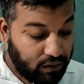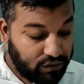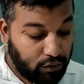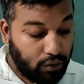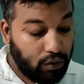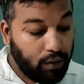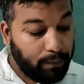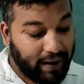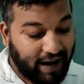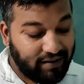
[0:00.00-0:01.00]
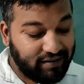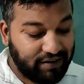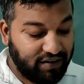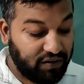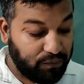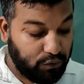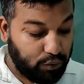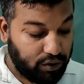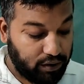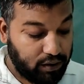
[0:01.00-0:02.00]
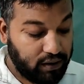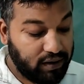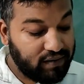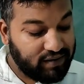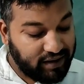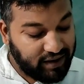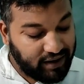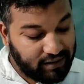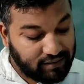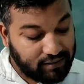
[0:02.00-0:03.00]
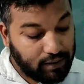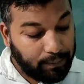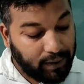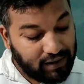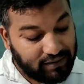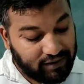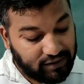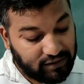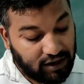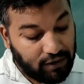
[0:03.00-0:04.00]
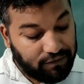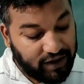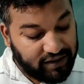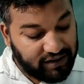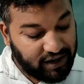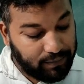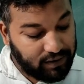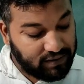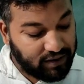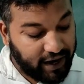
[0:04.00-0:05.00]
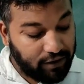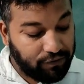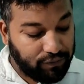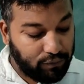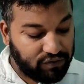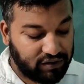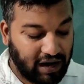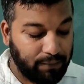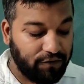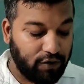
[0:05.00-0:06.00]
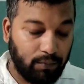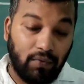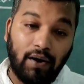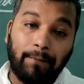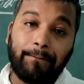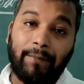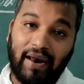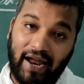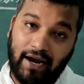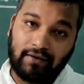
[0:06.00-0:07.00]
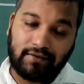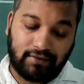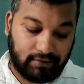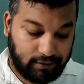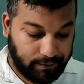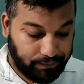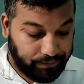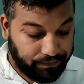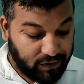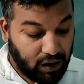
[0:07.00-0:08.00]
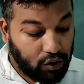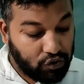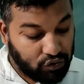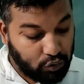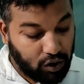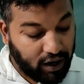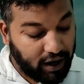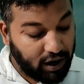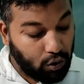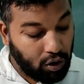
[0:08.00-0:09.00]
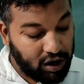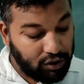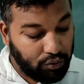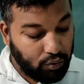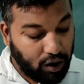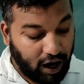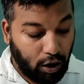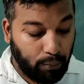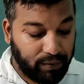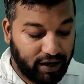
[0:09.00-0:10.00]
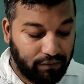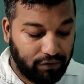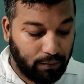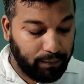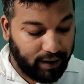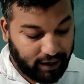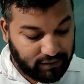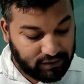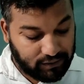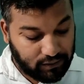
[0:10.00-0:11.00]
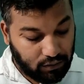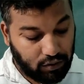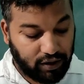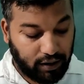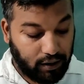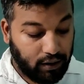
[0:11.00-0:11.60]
So plants give us food. Cereals, pulses, vegetables and fruits come from plants. Sugar and oil too are obtained from plants. Okay.